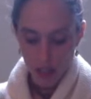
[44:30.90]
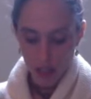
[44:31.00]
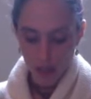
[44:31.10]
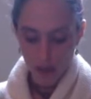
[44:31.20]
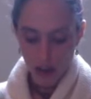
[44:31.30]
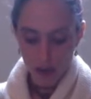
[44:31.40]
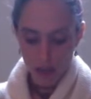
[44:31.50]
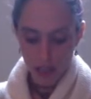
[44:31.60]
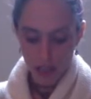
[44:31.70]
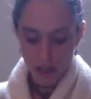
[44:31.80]
Grounding
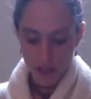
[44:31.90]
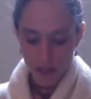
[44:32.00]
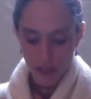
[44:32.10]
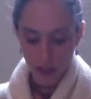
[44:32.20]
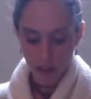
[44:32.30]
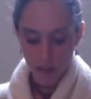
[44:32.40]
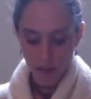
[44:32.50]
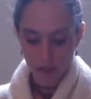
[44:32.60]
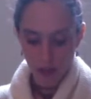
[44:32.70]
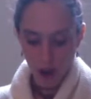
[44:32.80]

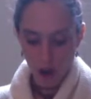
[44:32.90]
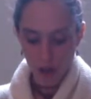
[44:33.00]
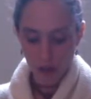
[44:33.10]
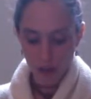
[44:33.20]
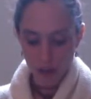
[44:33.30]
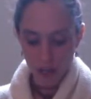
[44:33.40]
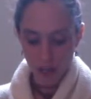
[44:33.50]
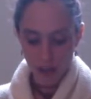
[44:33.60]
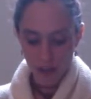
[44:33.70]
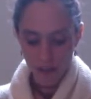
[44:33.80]
ourselves, honoring
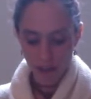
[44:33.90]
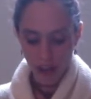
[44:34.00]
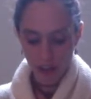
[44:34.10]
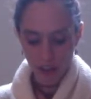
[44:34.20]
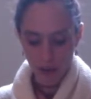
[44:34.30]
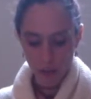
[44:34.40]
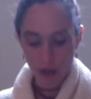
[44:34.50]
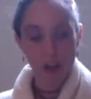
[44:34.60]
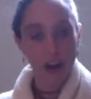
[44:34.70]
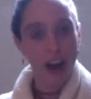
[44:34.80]
the fact that we
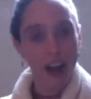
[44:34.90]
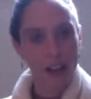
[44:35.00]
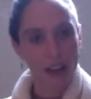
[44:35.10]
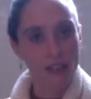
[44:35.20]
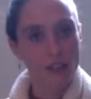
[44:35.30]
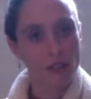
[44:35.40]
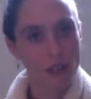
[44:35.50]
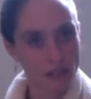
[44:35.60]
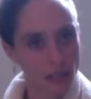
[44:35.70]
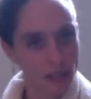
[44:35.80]
are highly
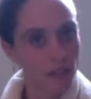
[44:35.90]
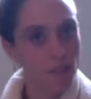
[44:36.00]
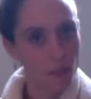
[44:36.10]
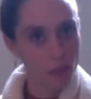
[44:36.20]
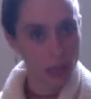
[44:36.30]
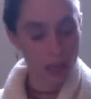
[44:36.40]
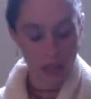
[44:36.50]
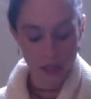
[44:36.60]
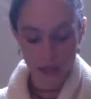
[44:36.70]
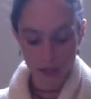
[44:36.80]
sensitive
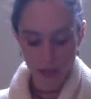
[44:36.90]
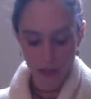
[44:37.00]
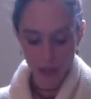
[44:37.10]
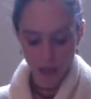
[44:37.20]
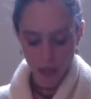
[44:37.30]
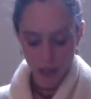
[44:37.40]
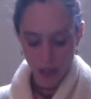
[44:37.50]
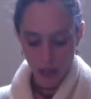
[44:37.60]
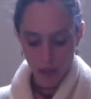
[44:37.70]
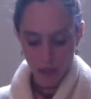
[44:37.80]
beings,
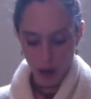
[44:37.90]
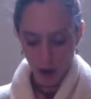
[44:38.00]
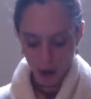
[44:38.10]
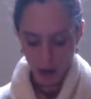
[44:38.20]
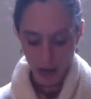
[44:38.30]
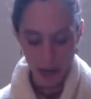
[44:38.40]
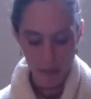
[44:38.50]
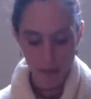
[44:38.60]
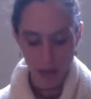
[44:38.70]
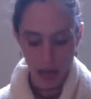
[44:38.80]
that we are
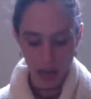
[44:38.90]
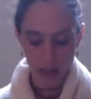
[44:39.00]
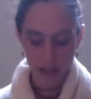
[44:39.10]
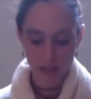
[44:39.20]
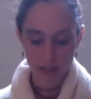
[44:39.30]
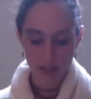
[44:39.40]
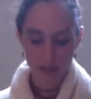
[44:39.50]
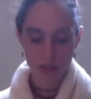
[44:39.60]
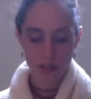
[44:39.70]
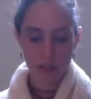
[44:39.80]
empaths.
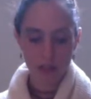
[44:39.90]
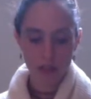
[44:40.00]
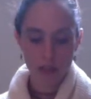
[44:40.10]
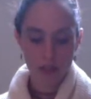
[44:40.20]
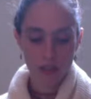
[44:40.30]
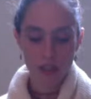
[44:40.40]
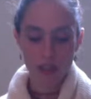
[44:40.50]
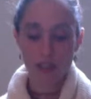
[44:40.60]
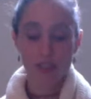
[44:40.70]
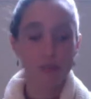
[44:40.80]
This
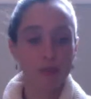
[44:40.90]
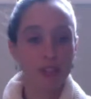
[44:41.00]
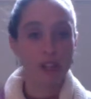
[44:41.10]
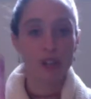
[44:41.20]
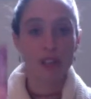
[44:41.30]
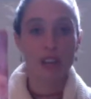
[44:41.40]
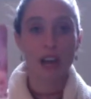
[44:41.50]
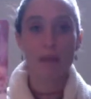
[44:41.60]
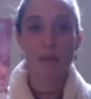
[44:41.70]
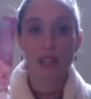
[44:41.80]
is a really good
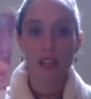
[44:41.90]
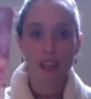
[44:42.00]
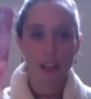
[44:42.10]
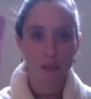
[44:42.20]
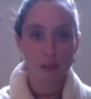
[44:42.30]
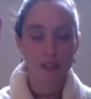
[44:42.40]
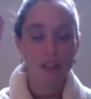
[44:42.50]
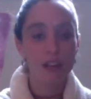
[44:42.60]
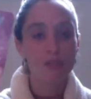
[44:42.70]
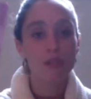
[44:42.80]
time to connect with
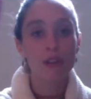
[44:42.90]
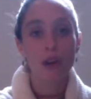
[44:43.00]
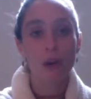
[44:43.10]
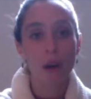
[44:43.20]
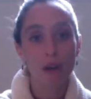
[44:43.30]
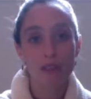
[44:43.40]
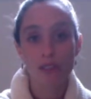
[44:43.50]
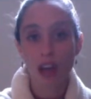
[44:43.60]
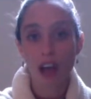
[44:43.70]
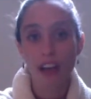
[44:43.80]
nature, go
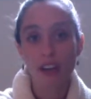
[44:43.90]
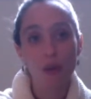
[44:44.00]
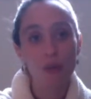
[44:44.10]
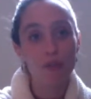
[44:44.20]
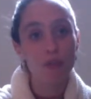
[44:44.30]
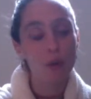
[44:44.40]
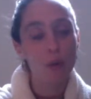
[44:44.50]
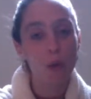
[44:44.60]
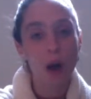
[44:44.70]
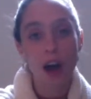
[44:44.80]
outside, go for a
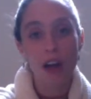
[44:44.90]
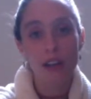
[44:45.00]
walk,